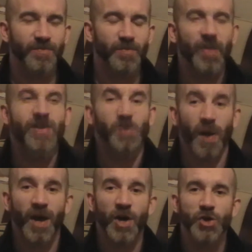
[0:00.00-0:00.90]
Put it this
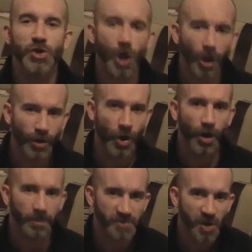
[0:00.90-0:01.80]
way, Sherlock
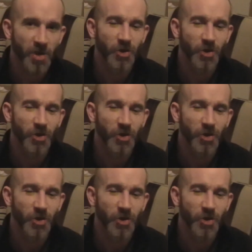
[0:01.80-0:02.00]
Holmes